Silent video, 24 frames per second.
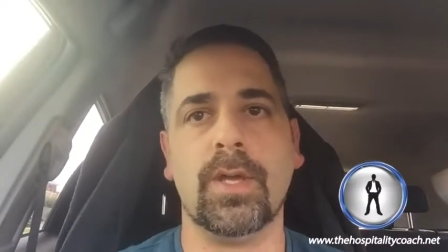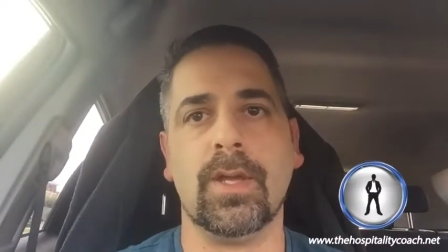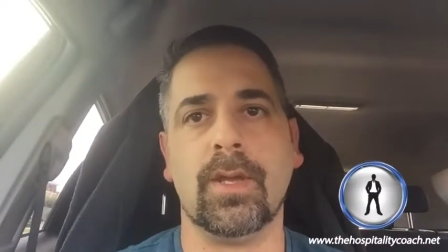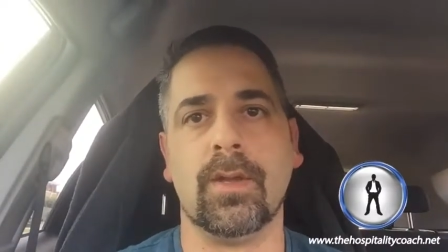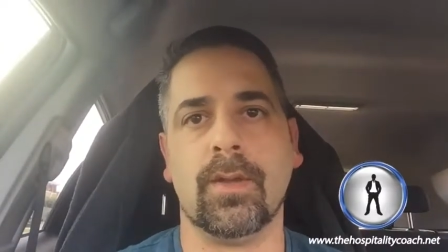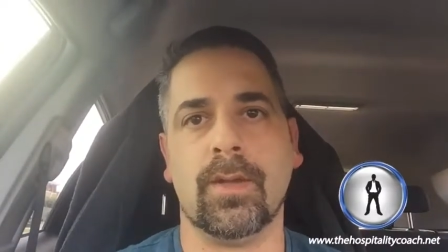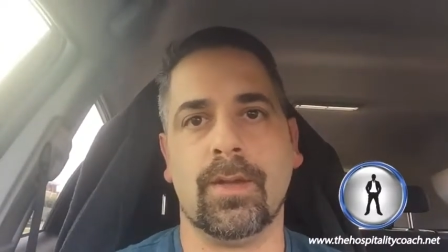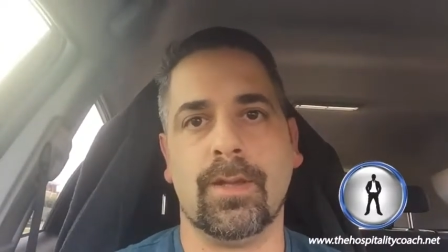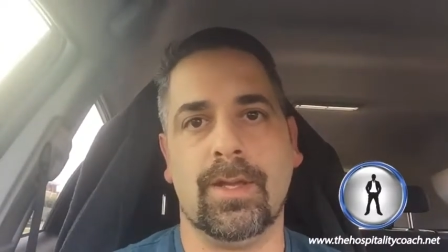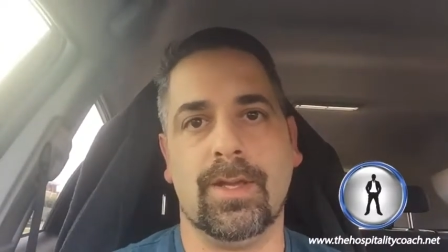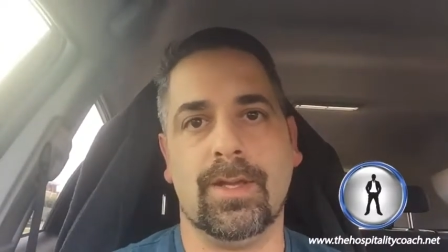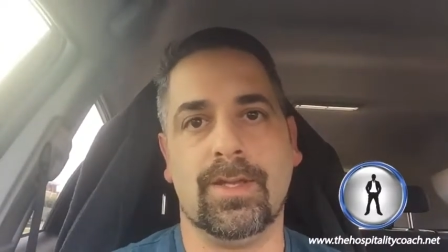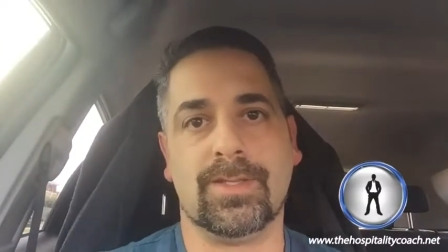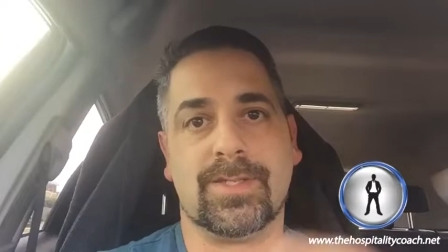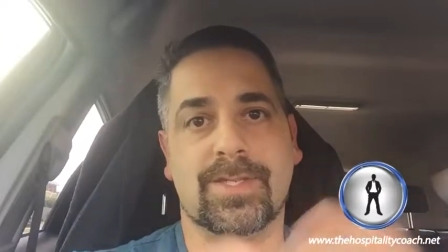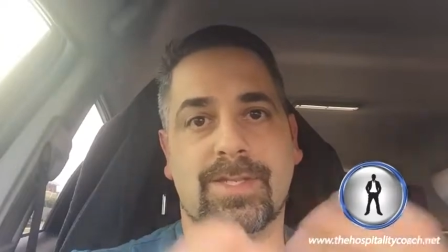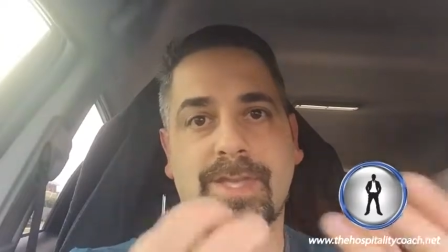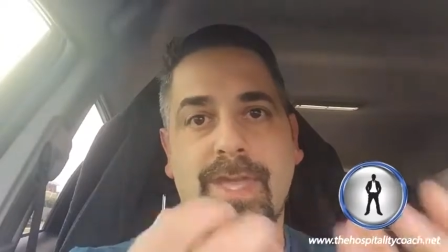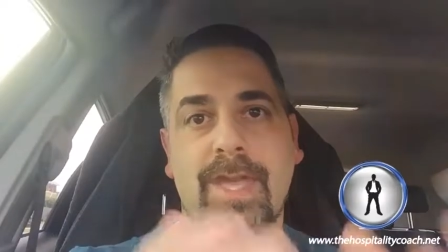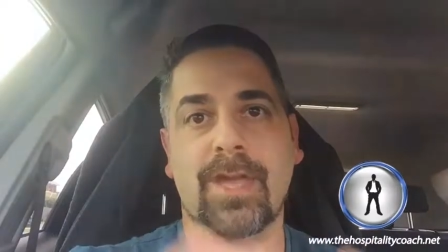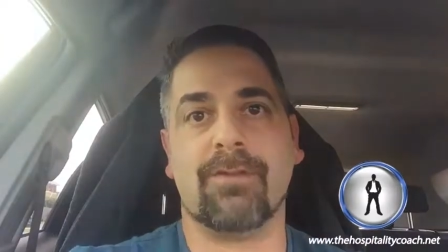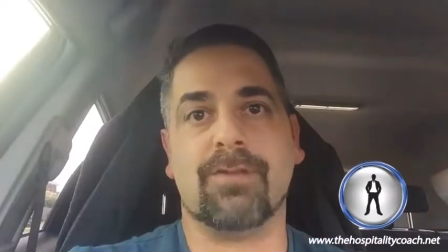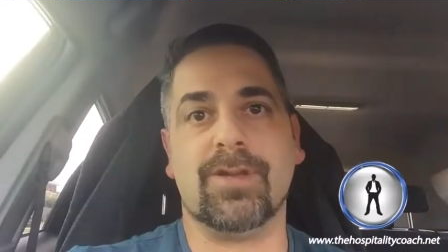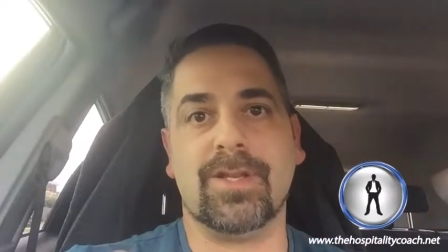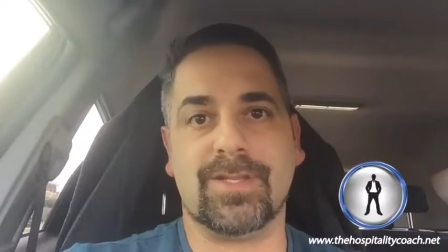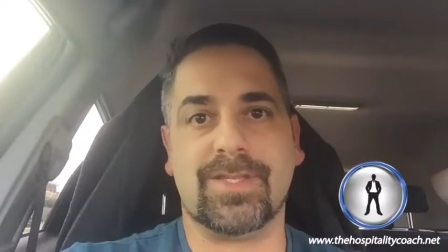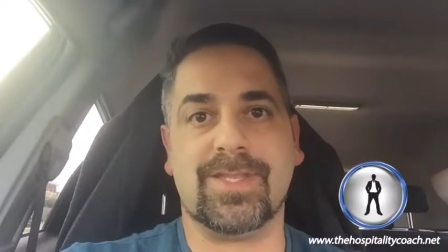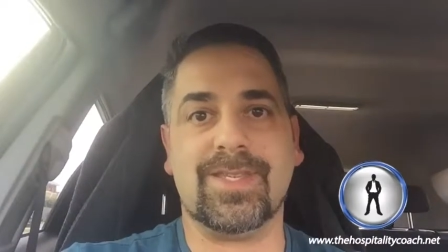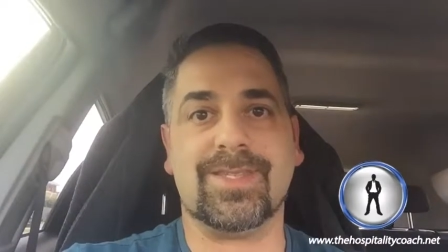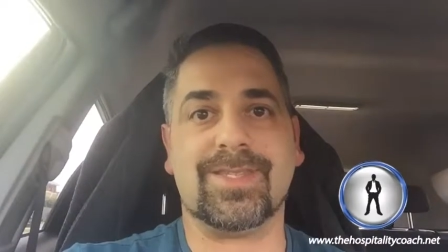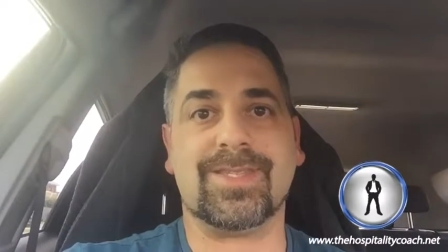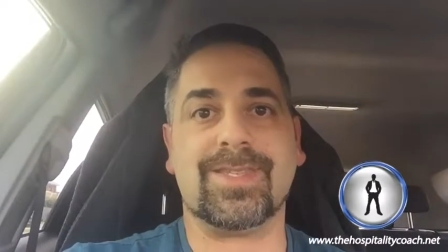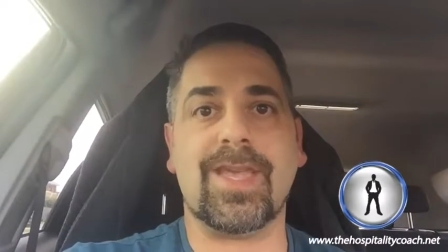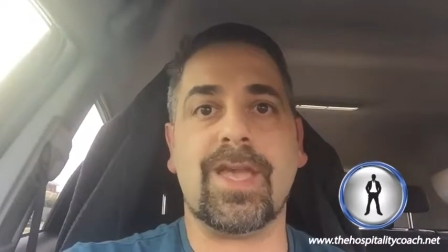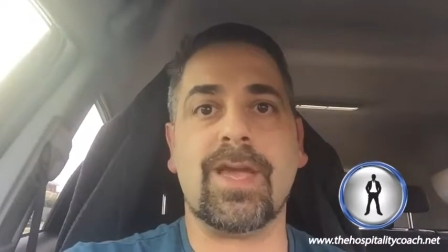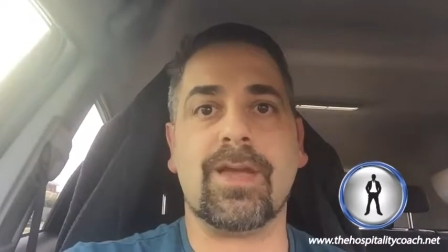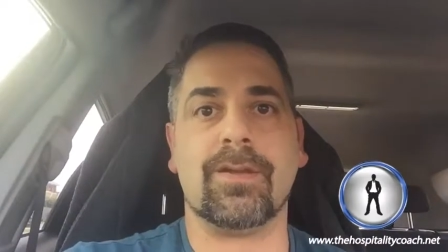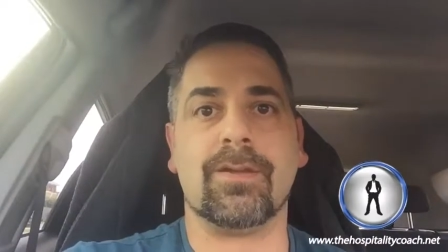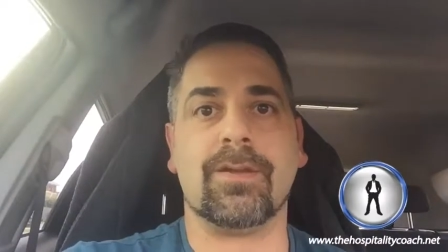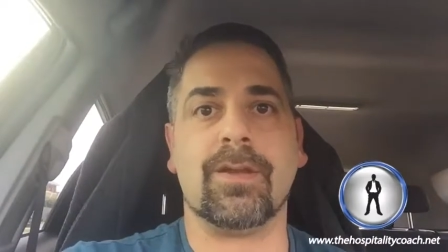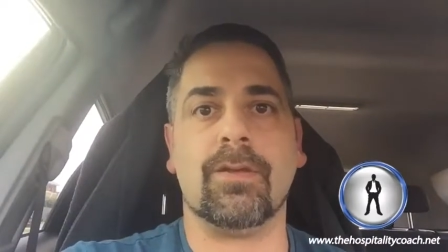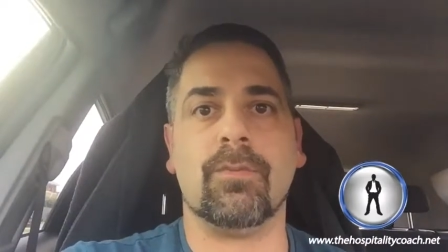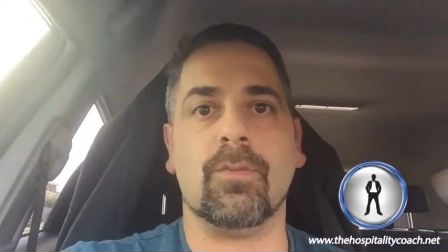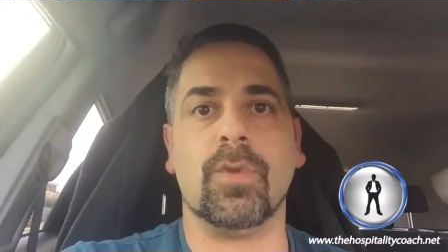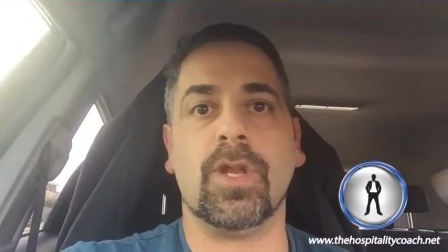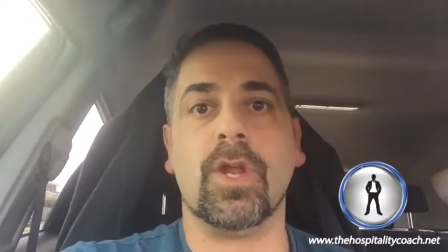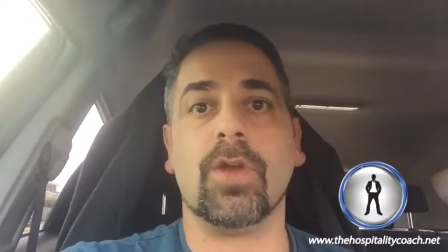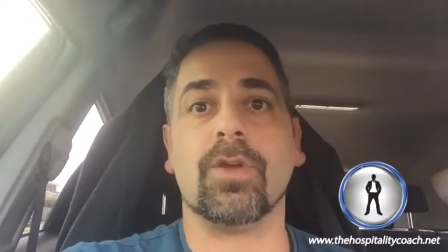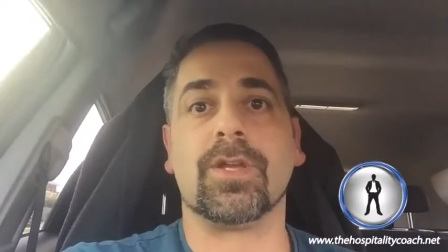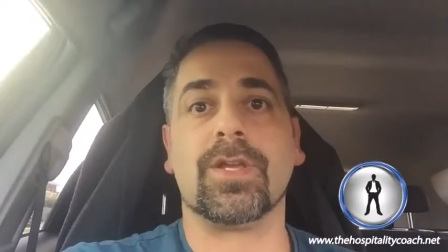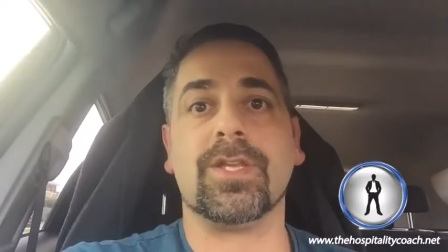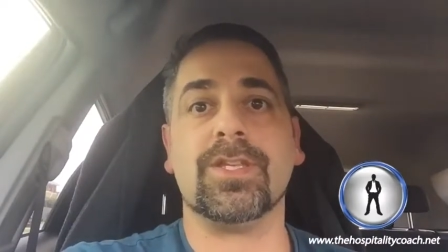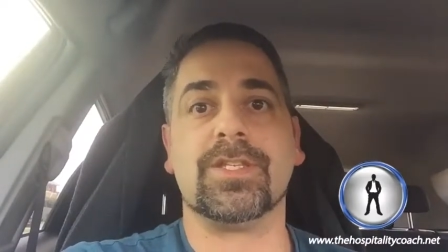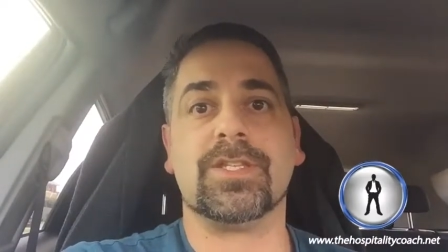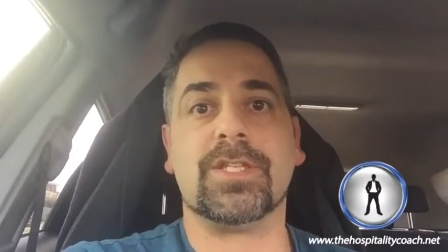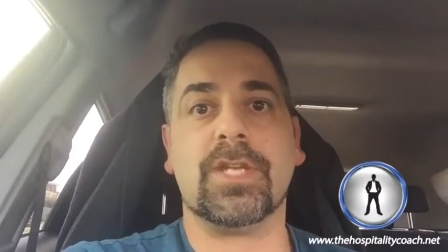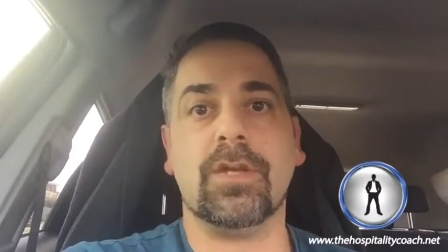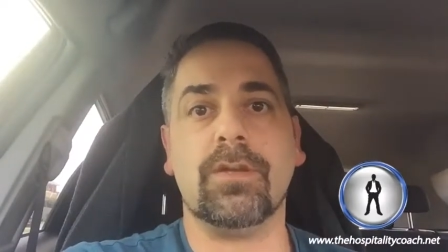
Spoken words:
as scary as this sounds, we don't continue